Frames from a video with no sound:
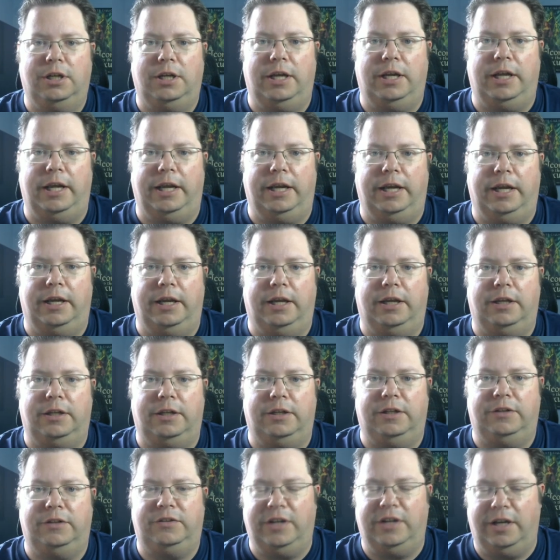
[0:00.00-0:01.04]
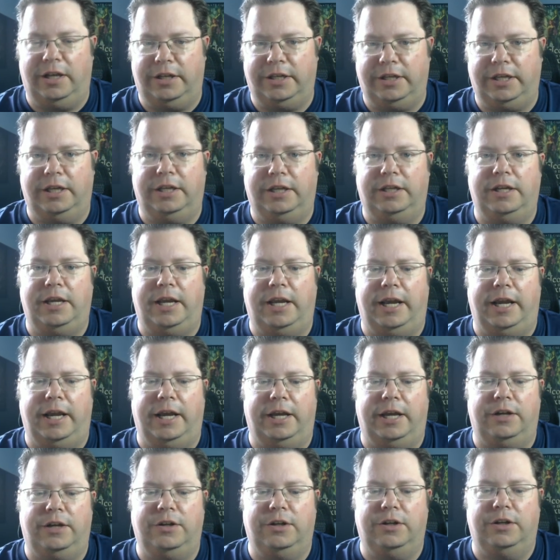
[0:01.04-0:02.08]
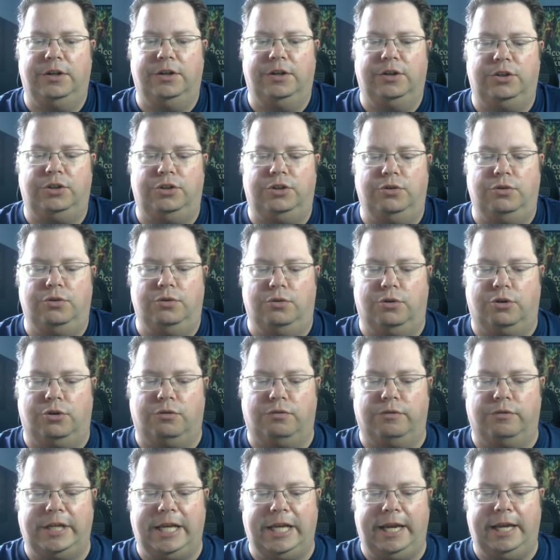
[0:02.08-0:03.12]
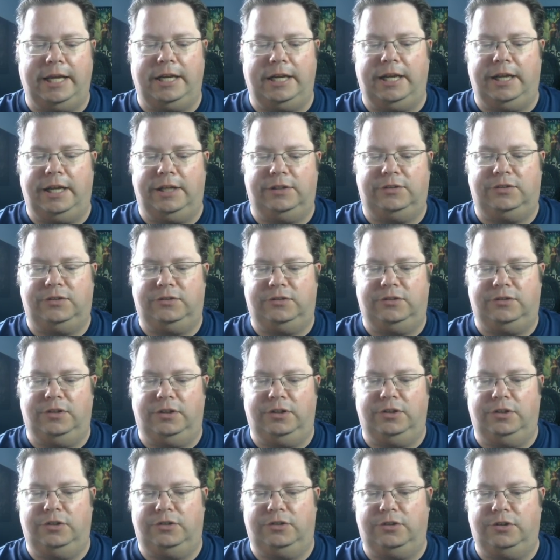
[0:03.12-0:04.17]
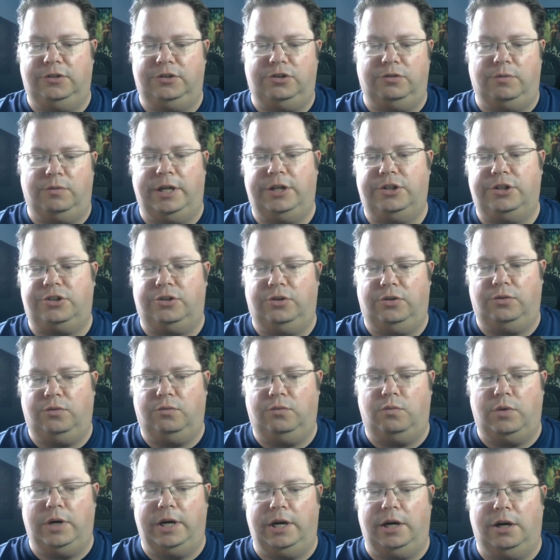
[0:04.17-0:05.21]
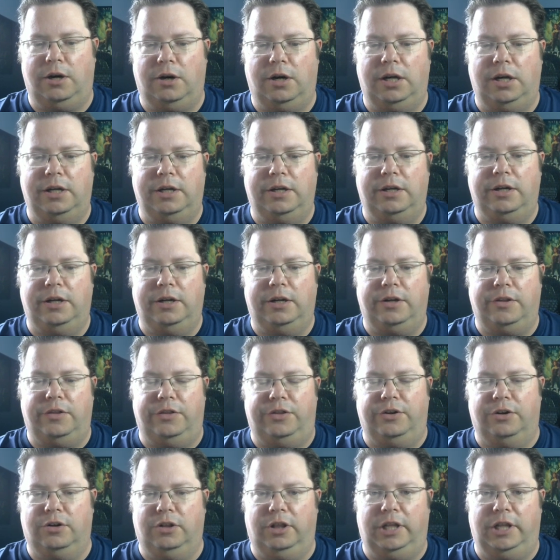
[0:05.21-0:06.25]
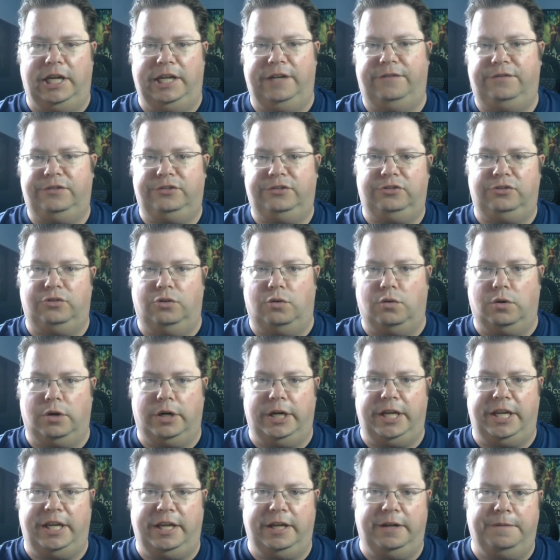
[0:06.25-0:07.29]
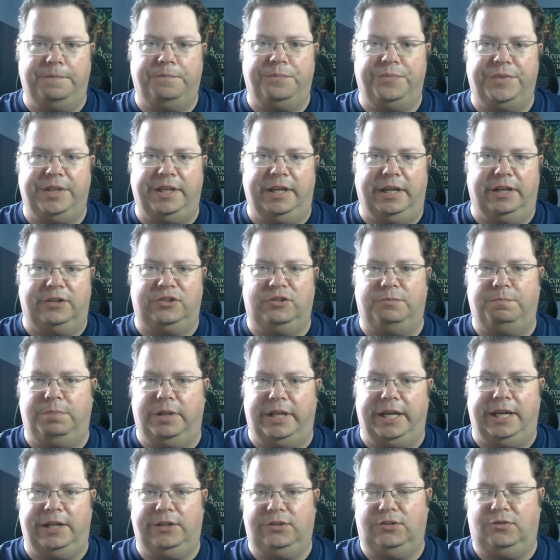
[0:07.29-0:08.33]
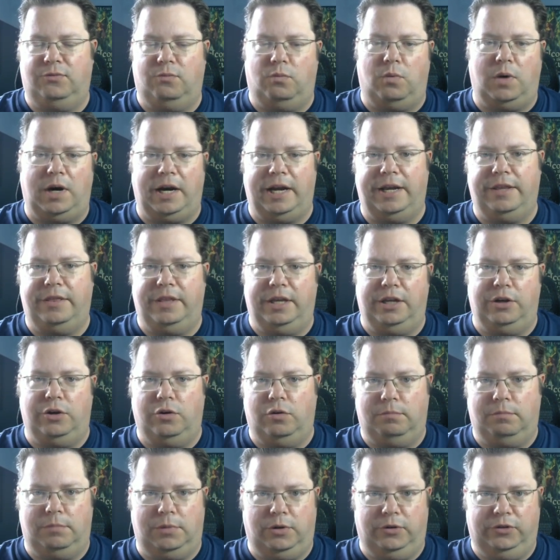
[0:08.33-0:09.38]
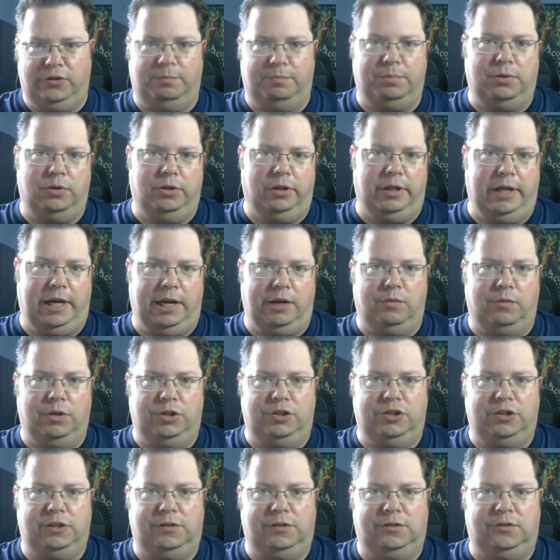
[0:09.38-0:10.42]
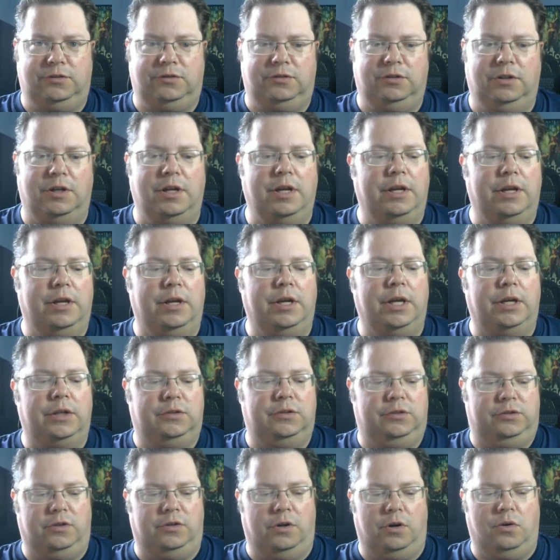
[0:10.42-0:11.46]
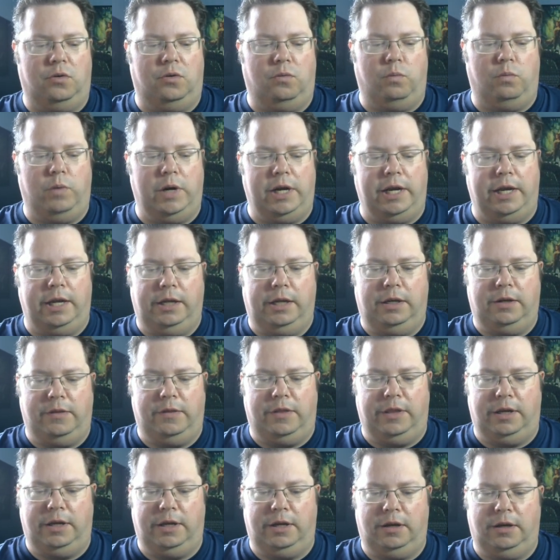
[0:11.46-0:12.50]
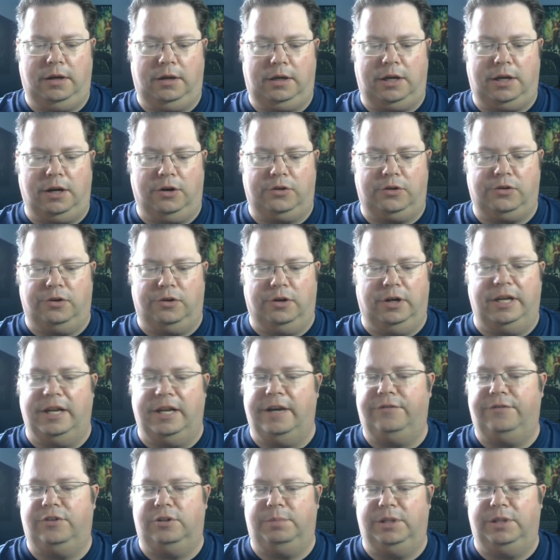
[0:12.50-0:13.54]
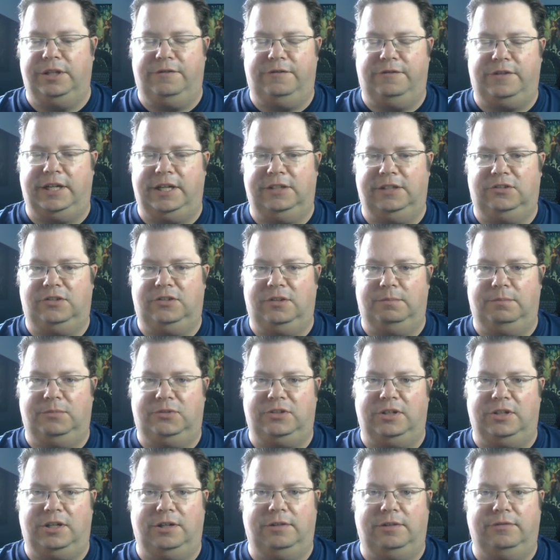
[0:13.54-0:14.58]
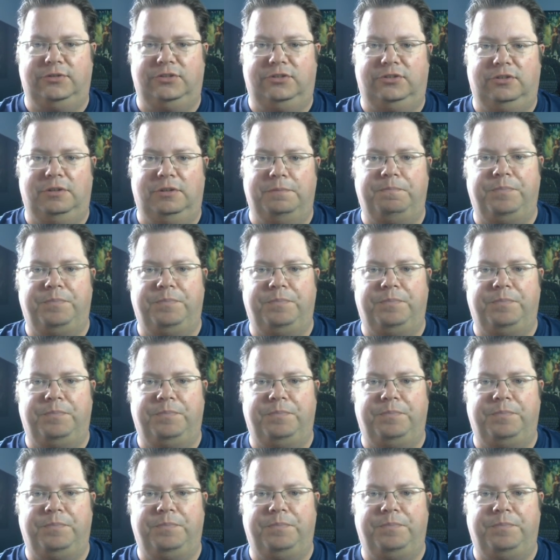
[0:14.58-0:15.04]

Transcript: and Italian. And you create a situation where their life story explains why they know multiple languages. So when the character inevitably finds themselves